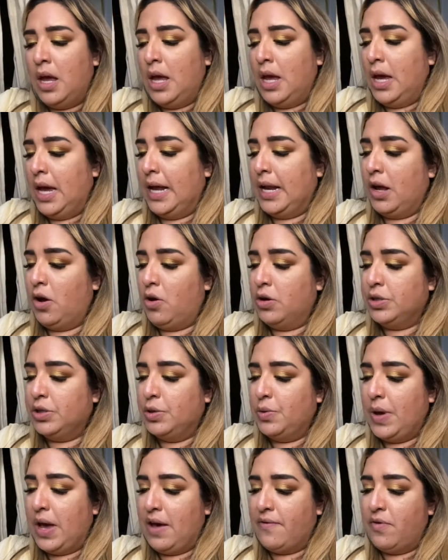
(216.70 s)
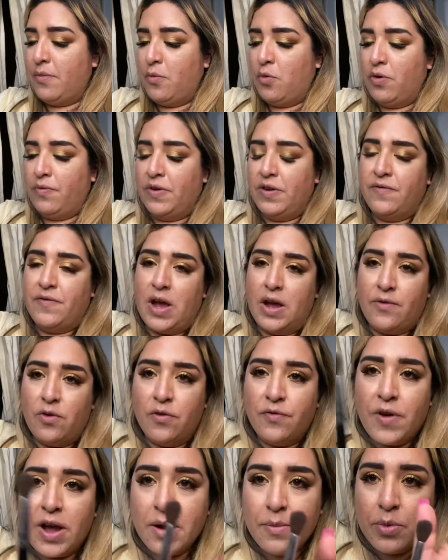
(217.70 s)
And I also have a Morphe
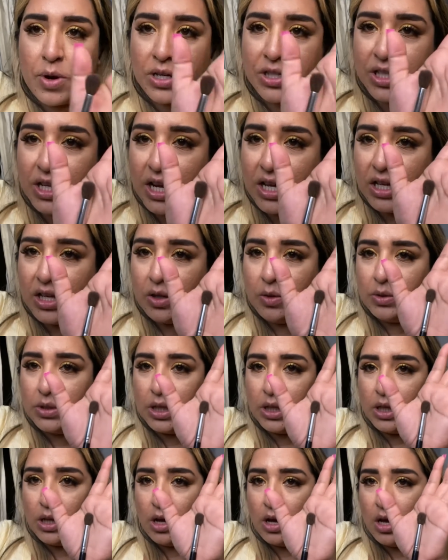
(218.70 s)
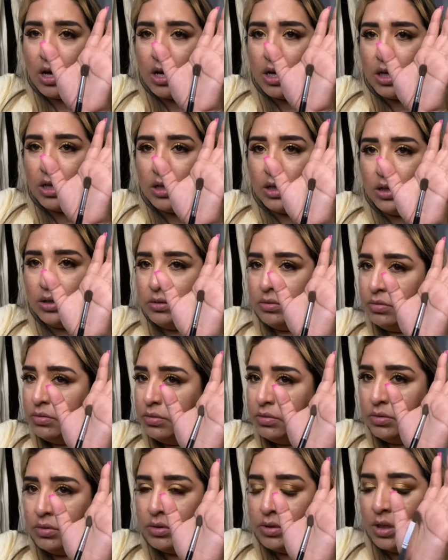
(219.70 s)
505 brush that I use a lot.
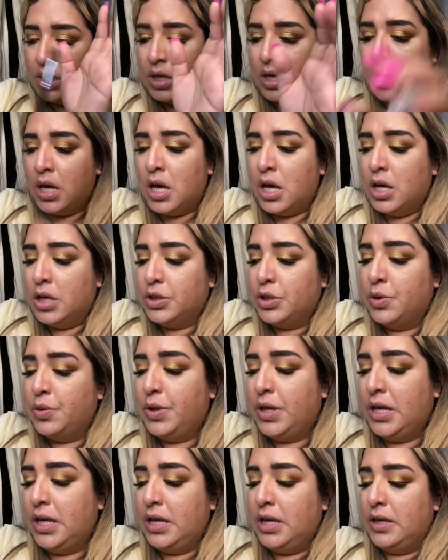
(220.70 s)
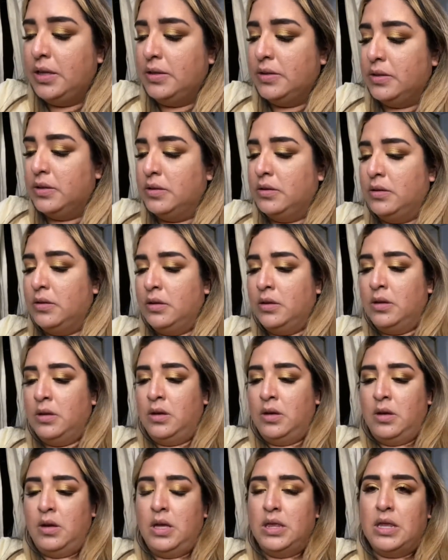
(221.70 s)
So these,
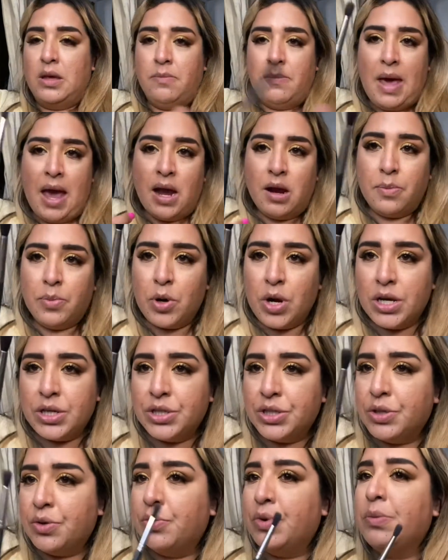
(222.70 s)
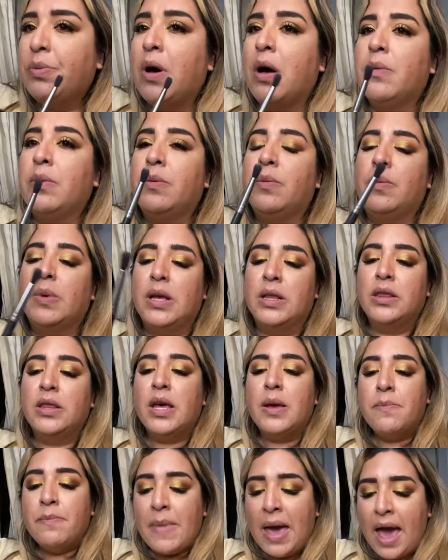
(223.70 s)
the MAC brush would probably,
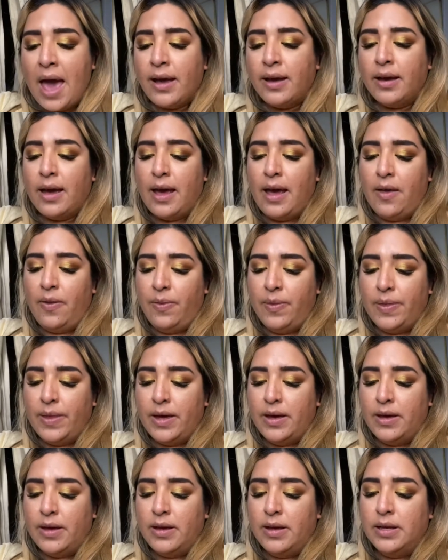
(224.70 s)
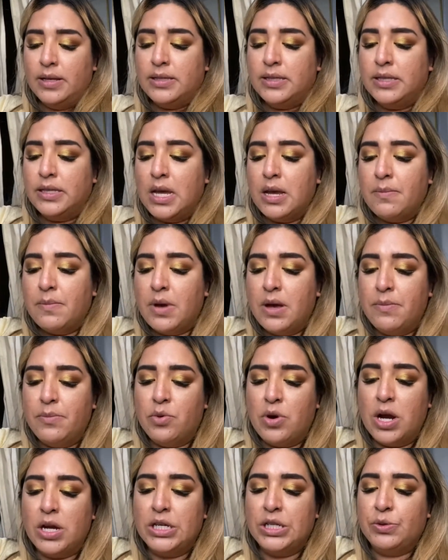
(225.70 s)
the MAC and the Sigma
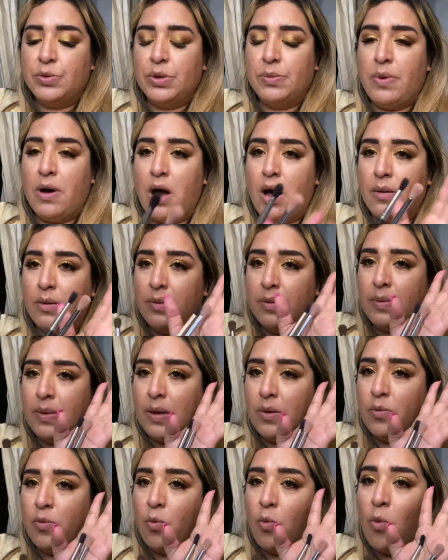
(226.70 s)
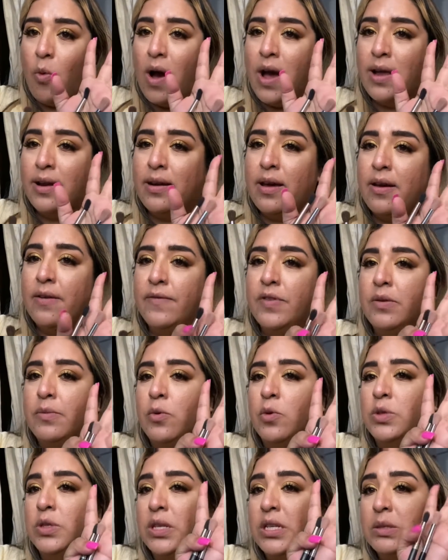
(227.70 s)
brush would probably be one of the
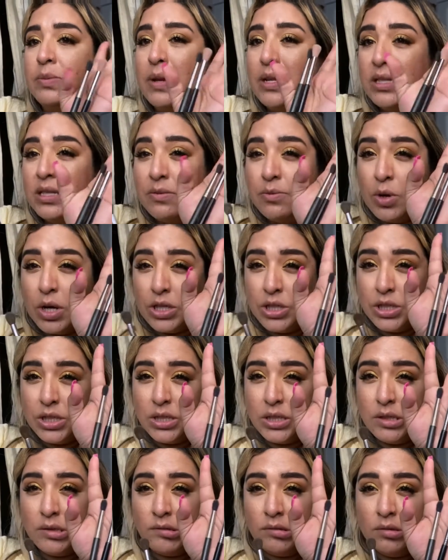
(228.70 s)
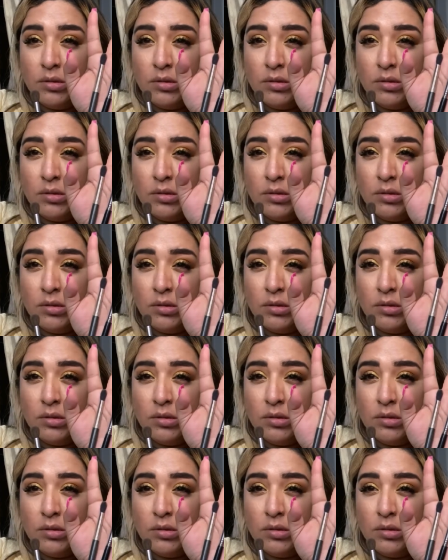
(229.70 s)
most expensive brushes